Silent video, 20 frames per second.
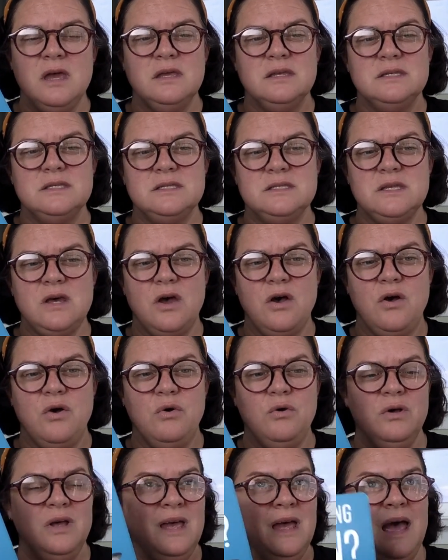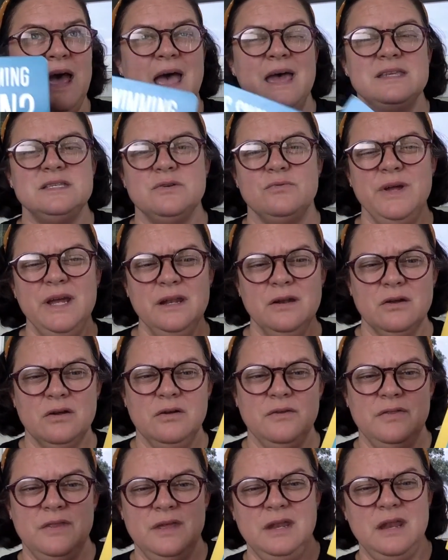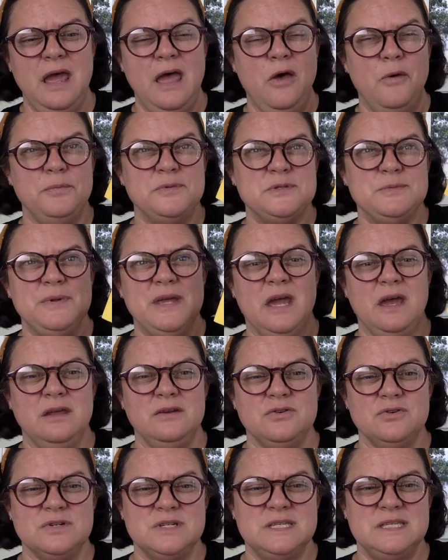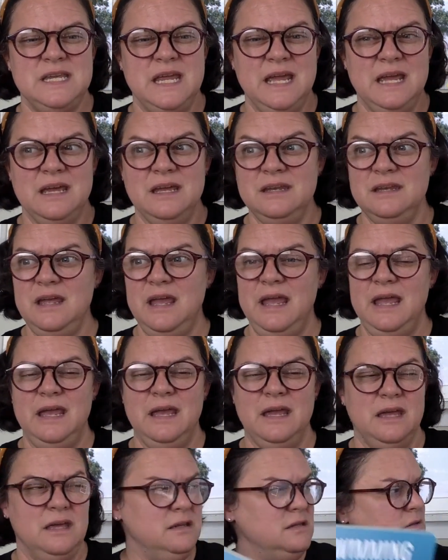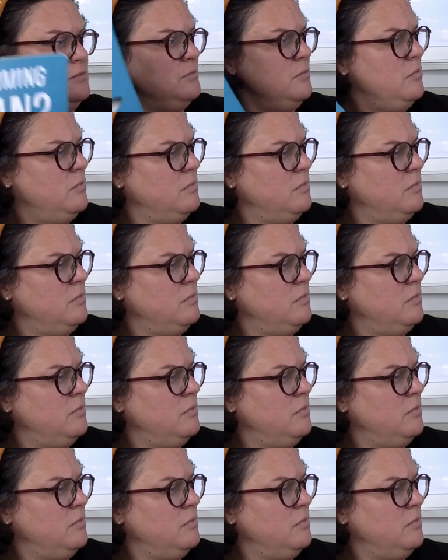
So as a reader, it helps me understand and